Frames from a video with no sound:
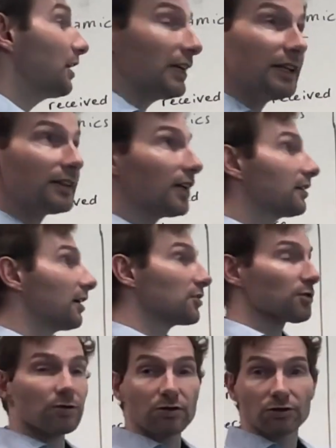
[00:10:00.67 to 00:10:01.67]
be, in that
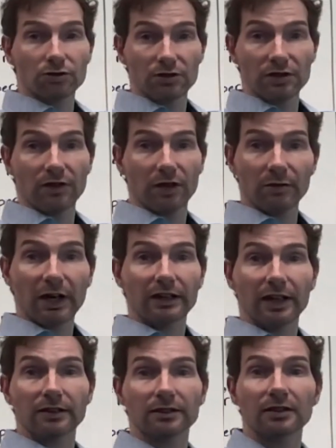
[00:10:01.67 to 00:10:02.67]
case, also justified by
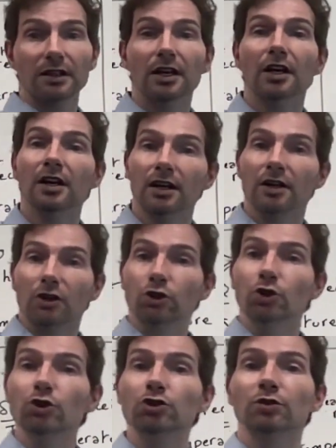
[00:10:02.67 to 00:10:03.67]
that.
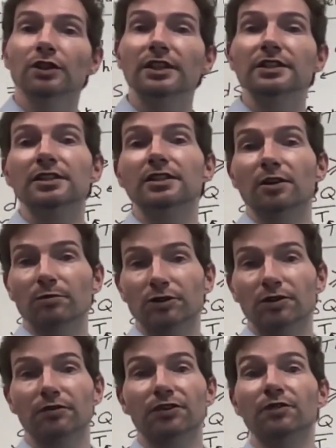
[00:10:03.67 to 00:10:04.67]
Usually, the
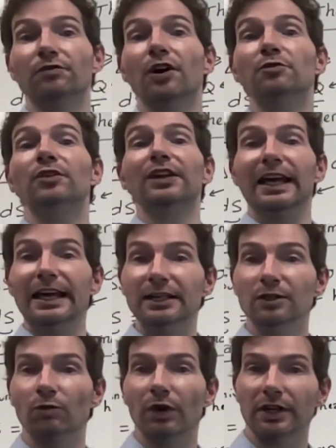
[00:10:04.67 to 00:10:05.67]
temperature of the environment
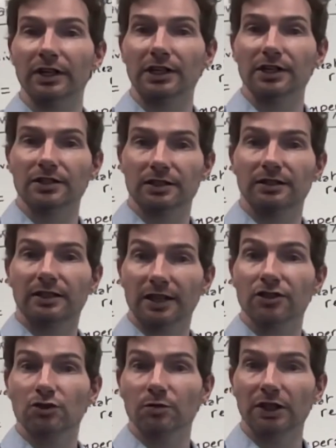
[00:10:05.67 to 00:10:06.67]
anyway
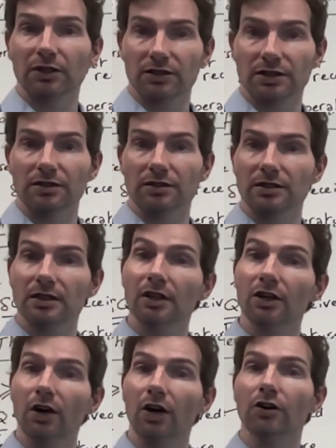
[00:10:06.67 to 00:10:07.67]
tends to be considered
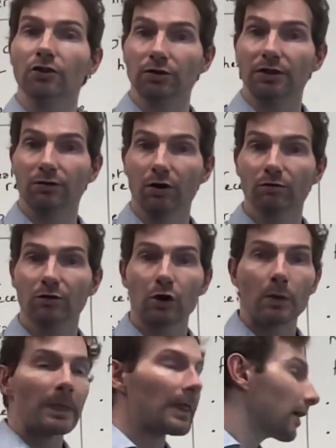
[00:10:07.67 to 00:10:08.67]
uniform,
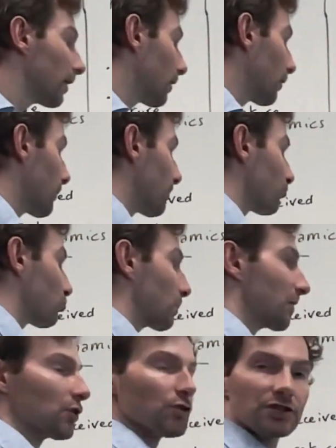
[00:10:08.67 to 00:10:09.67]

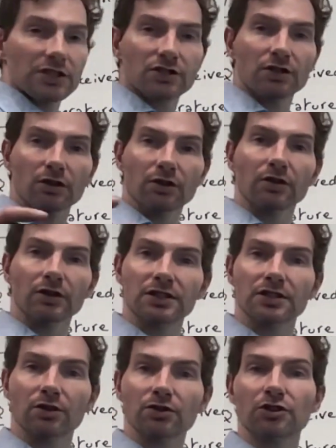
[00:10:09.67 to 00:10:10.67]
because
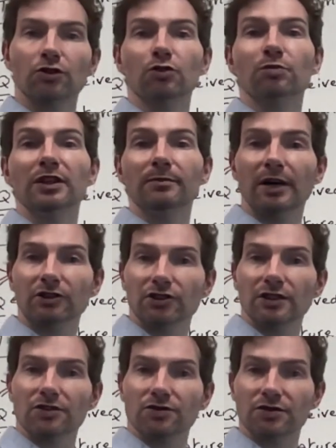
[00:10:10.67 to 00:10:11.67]
it's considered to be
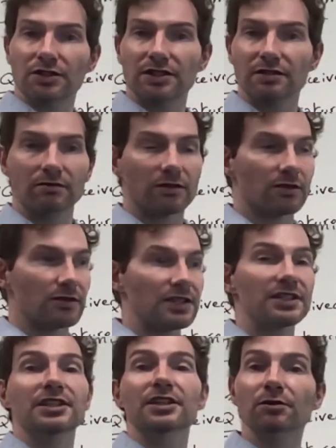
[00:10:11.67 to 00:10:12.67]
imagined as a
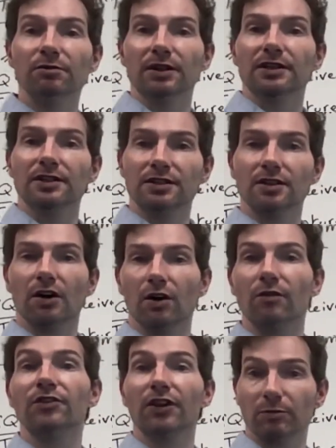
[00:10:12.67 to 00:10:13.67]
series
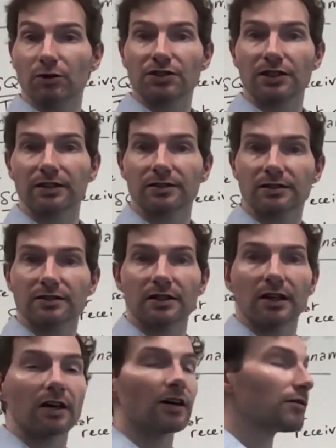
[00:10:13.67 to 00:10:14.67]
of thermostats,
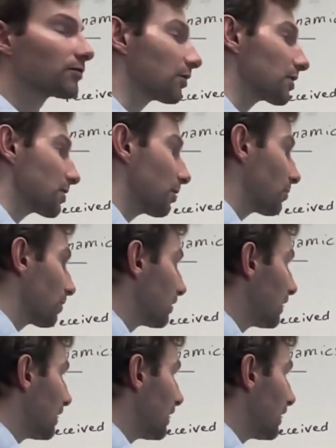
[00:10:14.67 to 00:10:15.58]
for example.